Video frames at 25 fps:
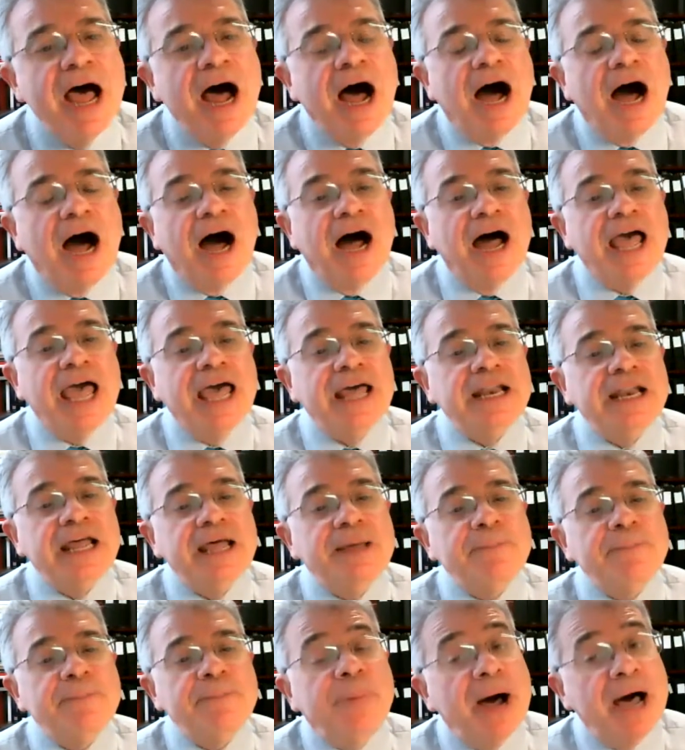Uh, and
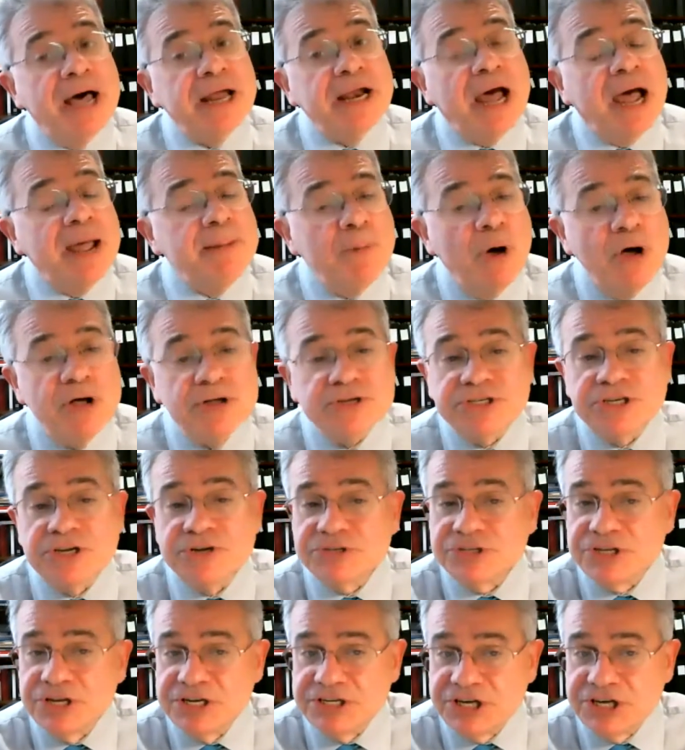but I'm also
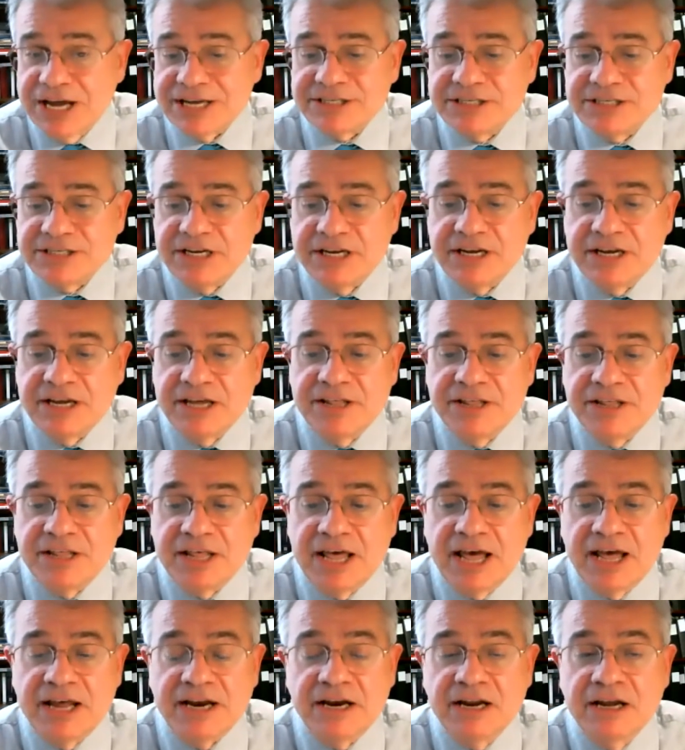suggesting
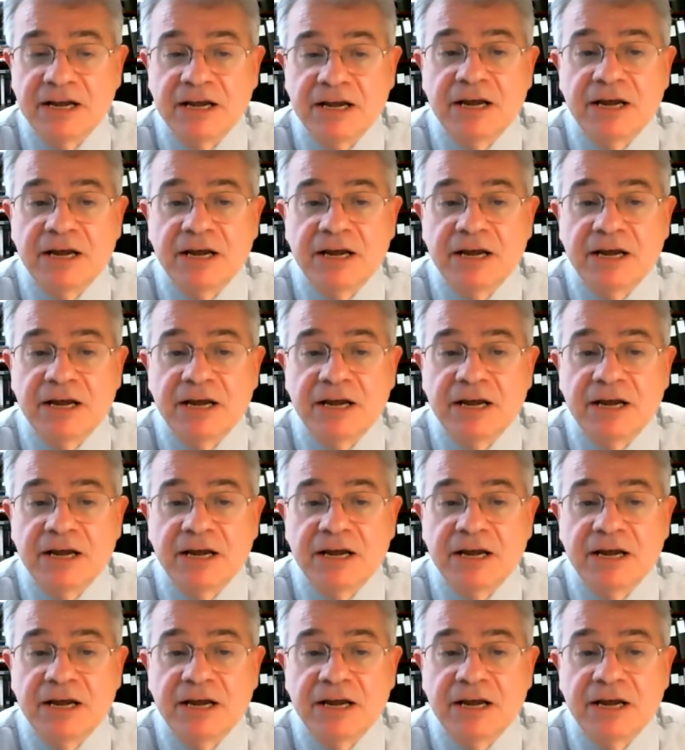that